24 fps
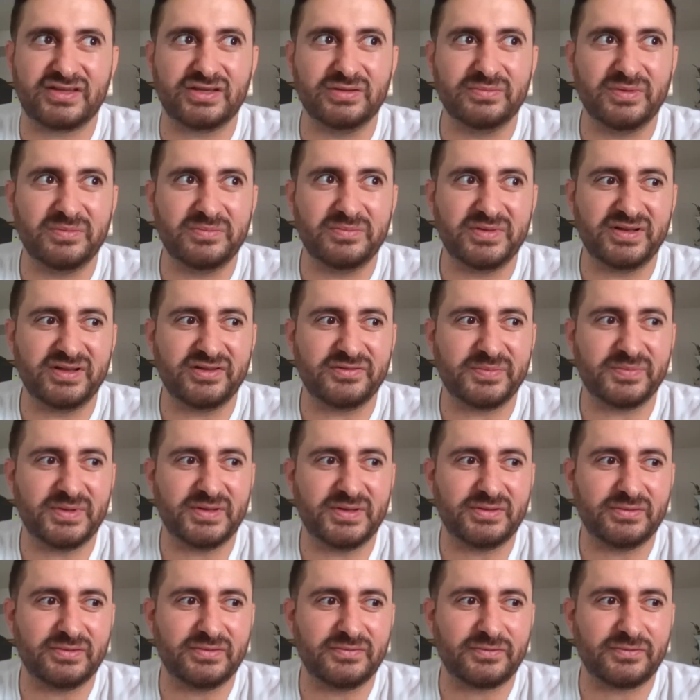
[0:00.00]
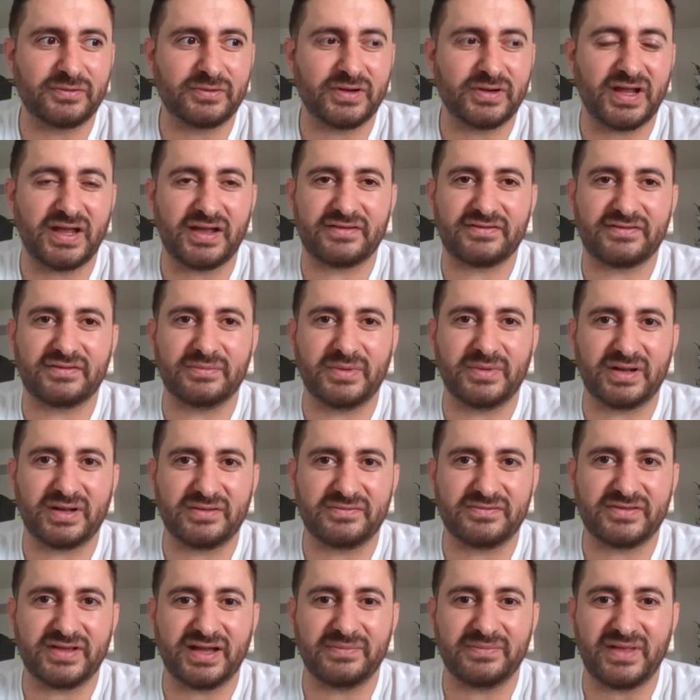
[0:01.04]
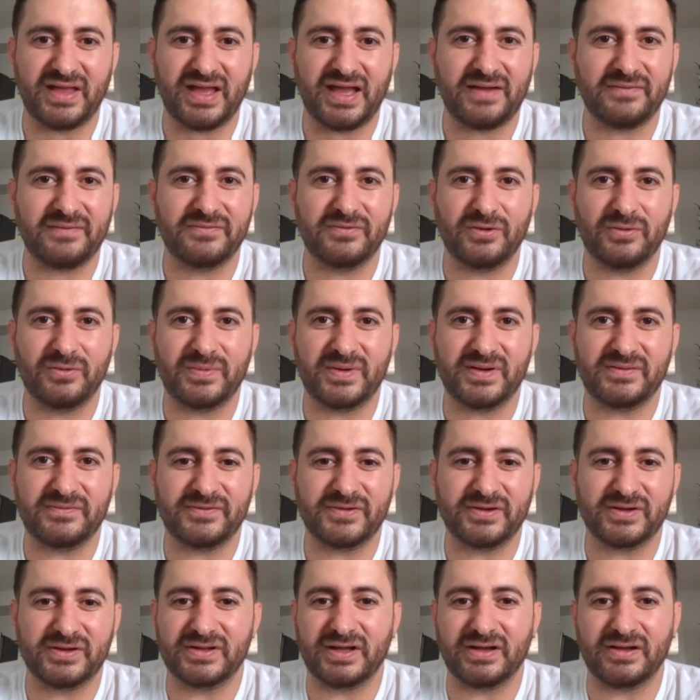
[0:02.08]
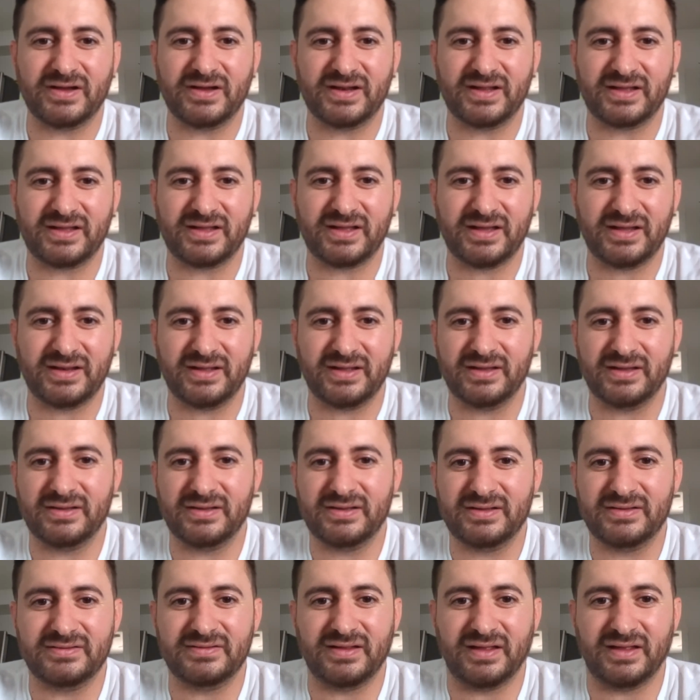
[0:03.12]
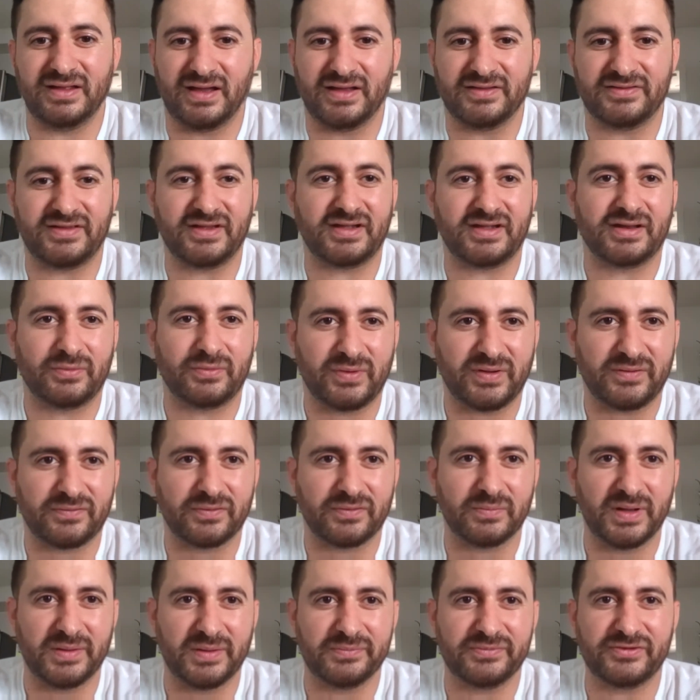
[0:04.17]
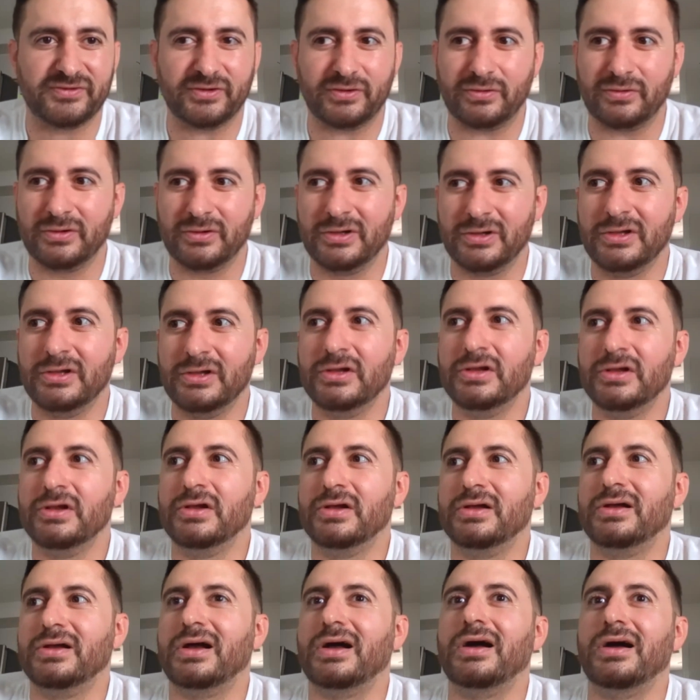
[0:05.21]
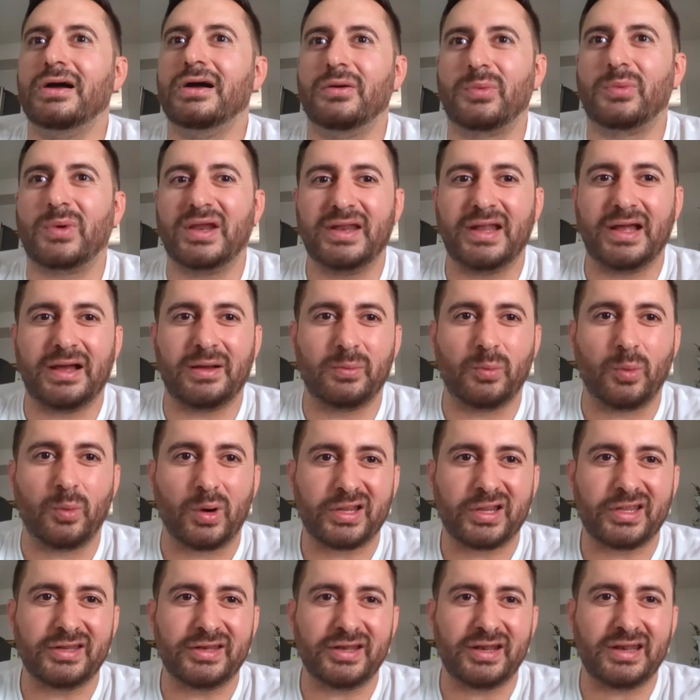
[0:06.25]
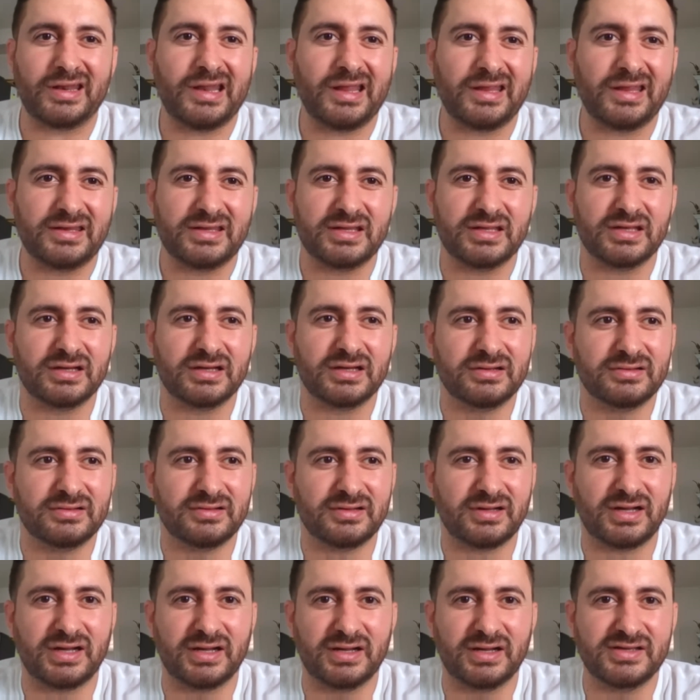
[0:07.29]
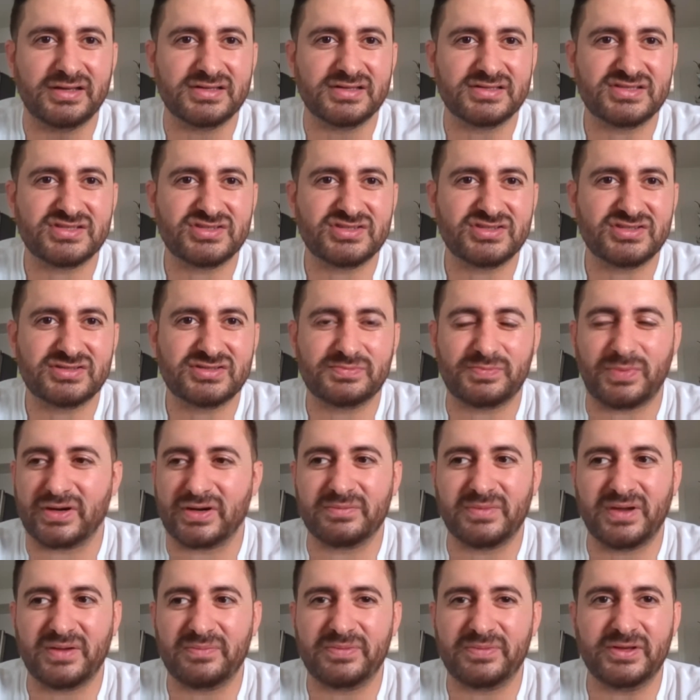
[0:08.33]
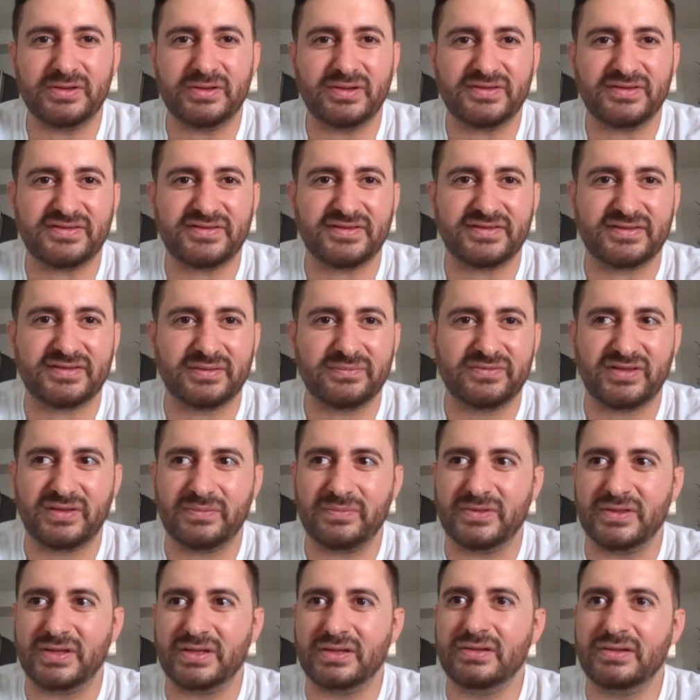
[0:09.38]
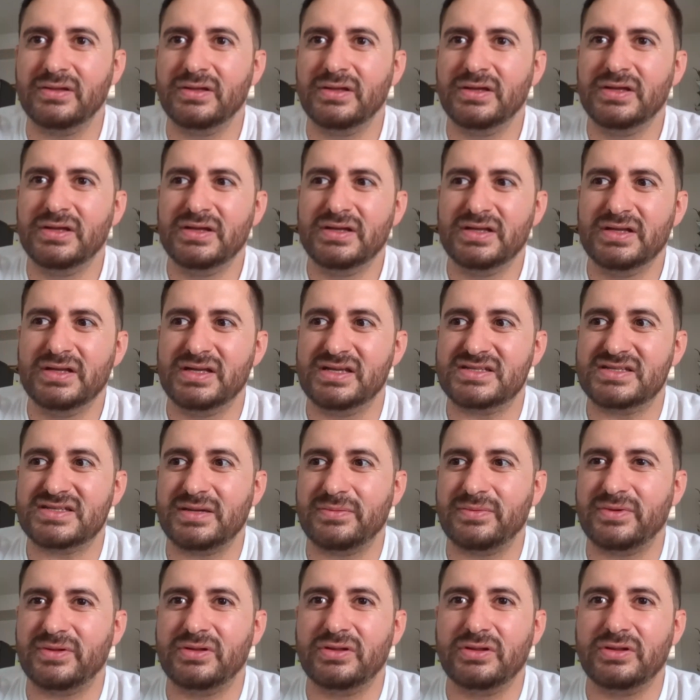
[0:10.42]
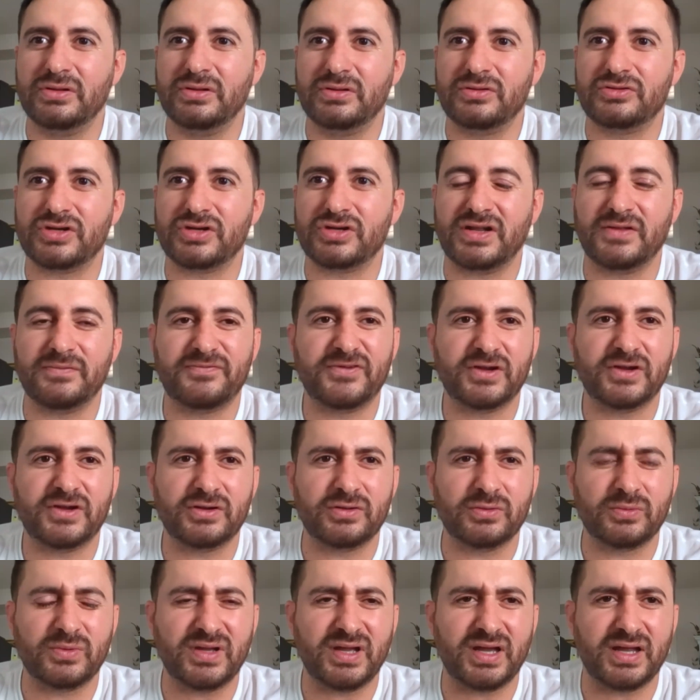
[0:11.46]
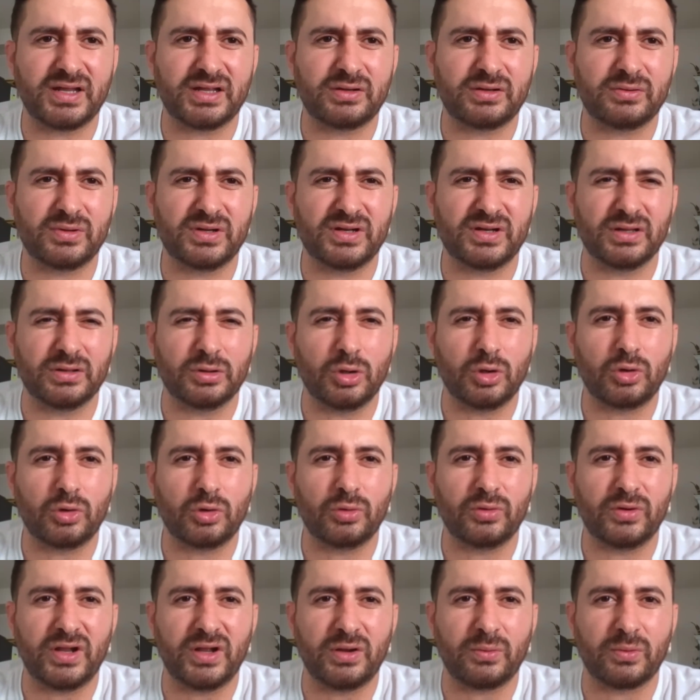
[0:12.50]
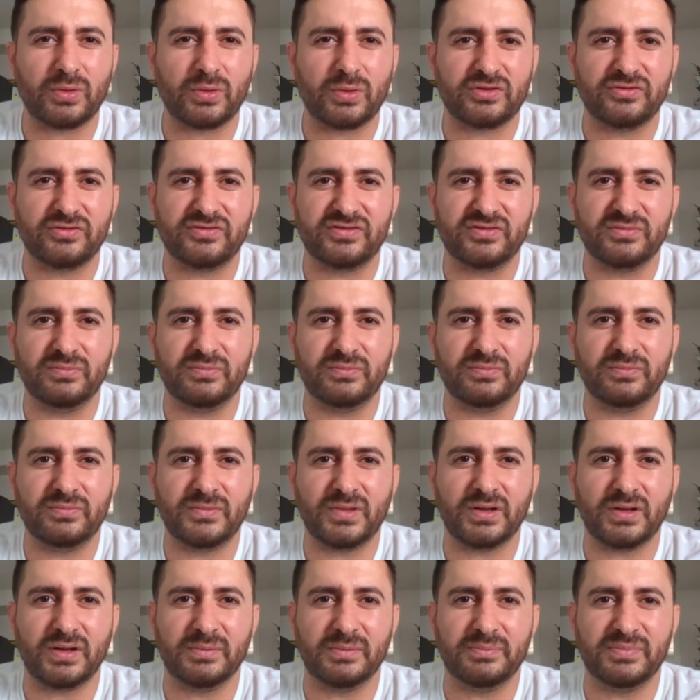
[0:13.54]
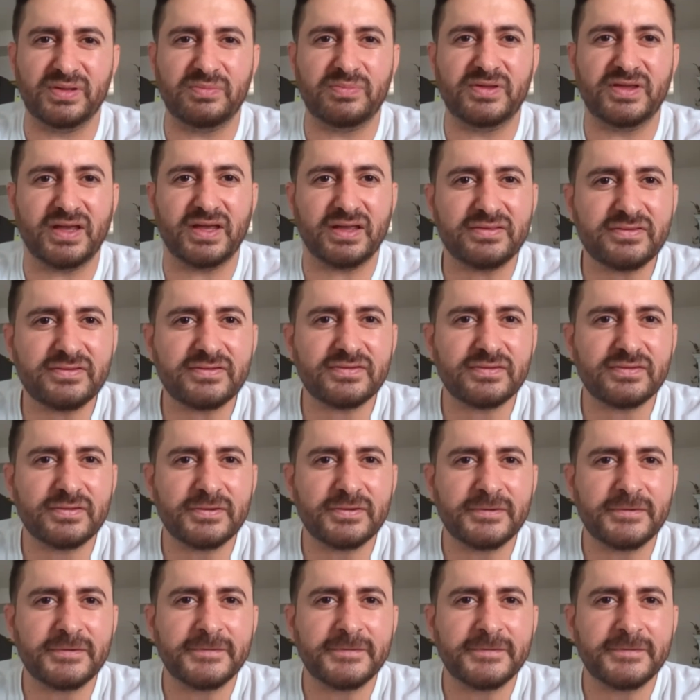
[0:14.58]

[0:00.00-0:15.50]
human being has been doing for X amount of time, to have nobody figured out how to kind of take it away from him. So right now I'm working on an idea. It's part of my POS system, same thing. Is I've been trying to figure out a way how to create a local network using VPNs